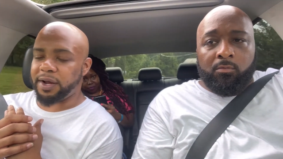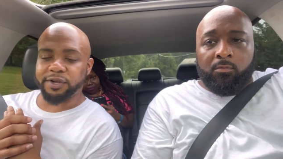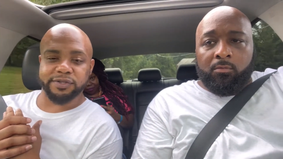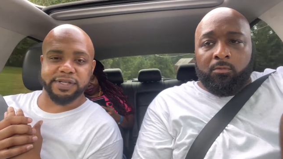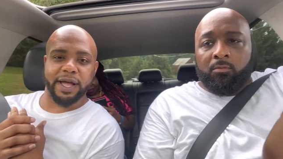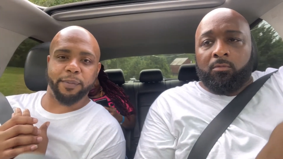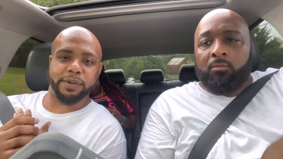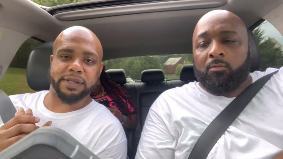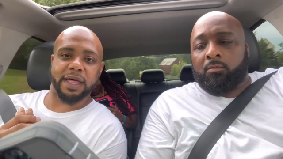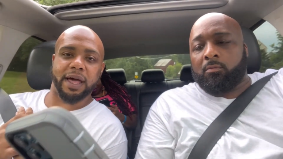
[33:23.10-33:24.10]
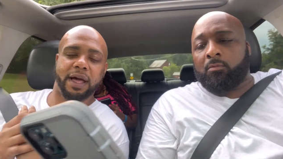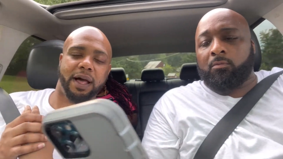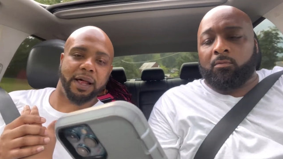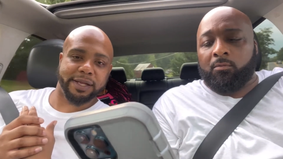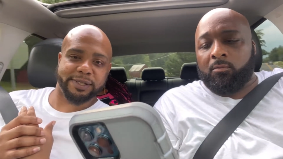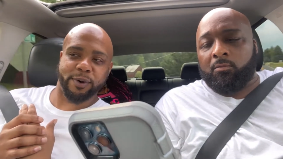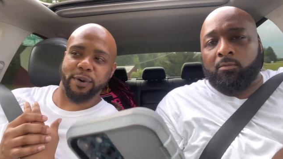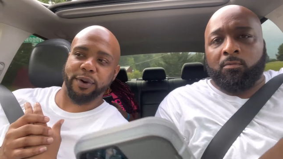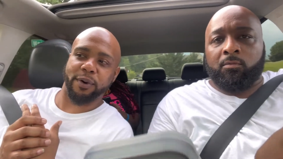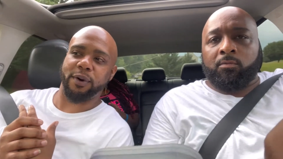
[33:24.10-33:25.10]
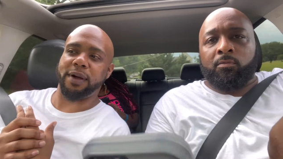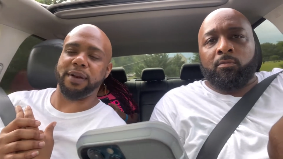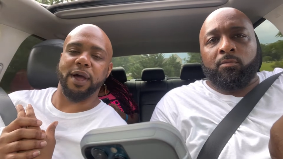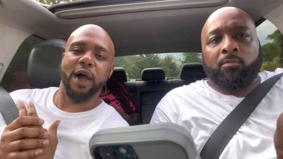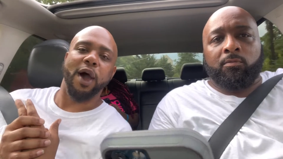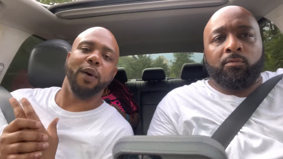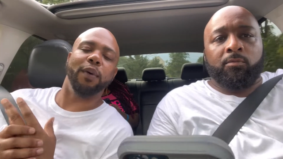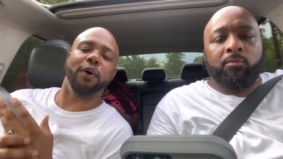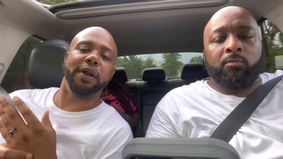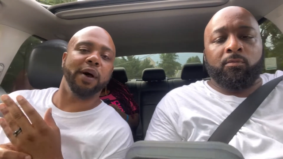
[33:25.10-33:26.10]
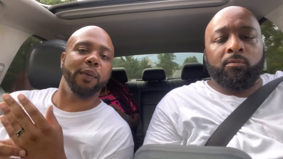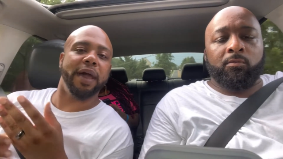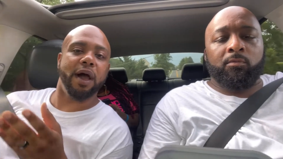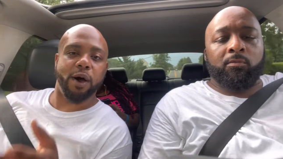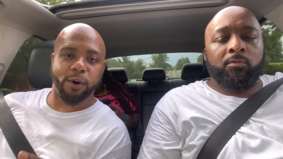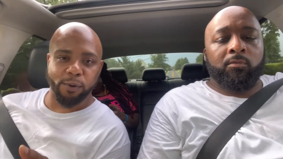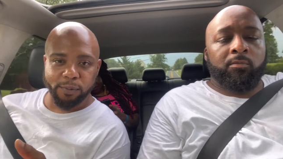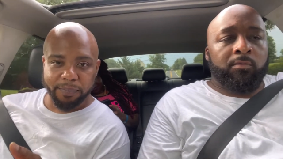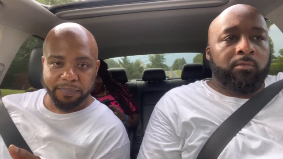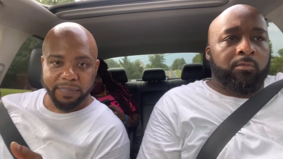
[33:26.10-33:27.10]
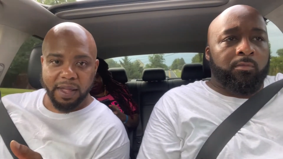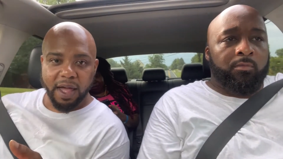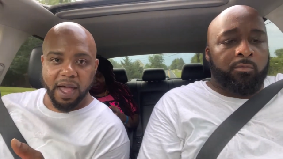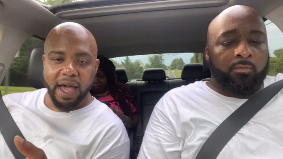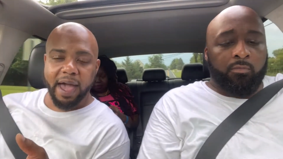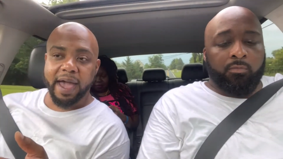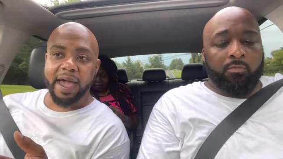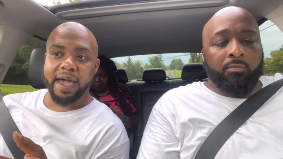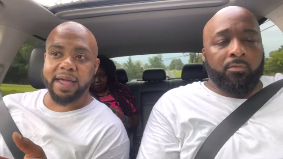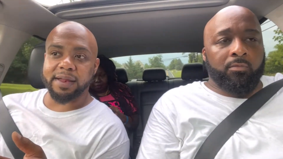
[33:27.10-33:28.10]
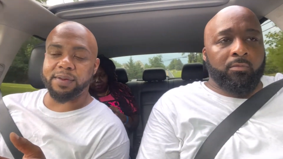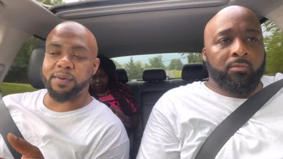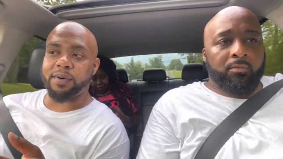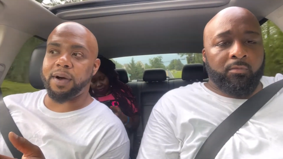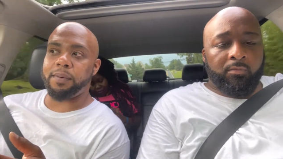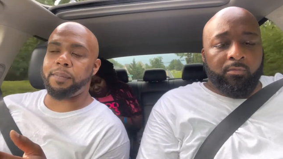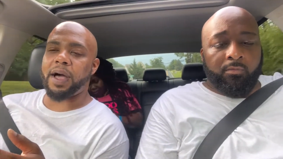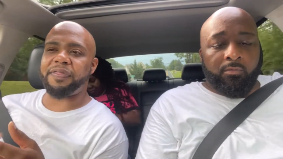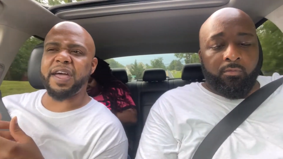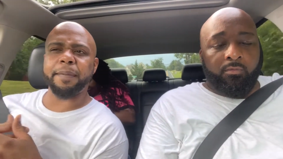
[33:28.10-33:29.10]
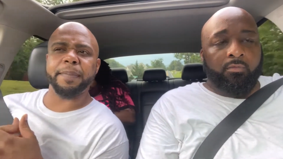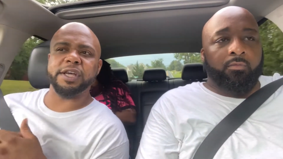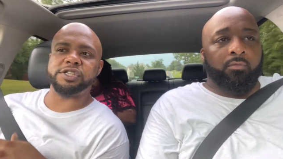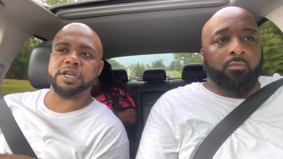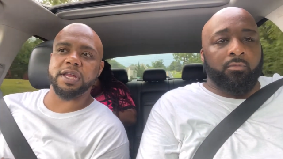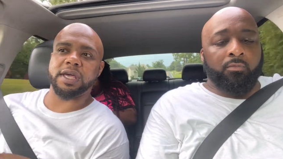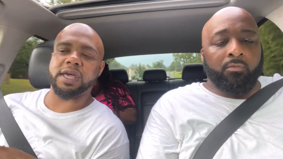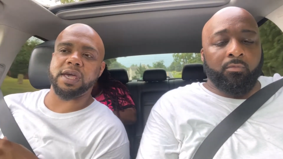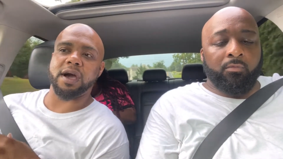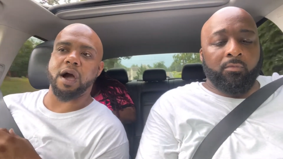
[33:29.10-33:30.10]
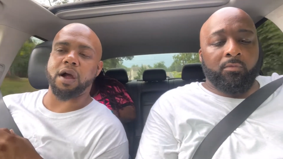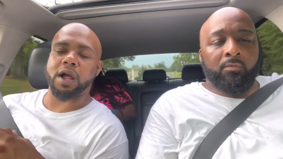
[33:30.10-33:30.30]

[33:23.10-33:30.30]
Speaker 1: understand what the hell is going on. We're on our way home and I think Misha and Nikki are